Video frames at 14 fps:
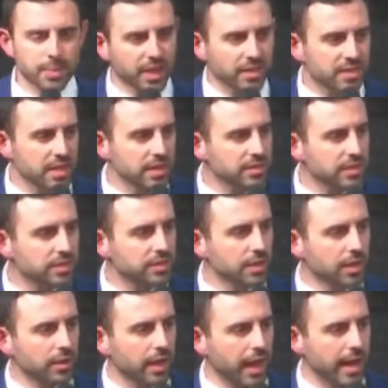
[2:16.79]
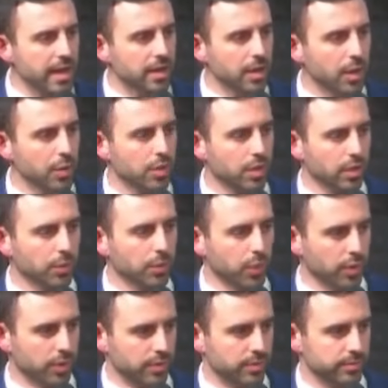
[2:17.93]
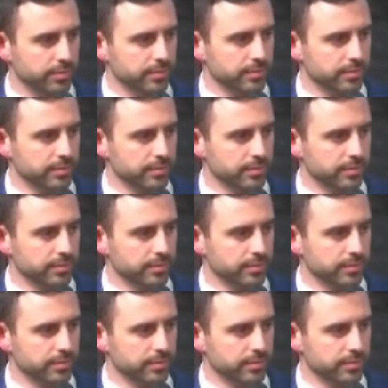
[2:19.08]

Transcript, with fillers: Because this is not a local war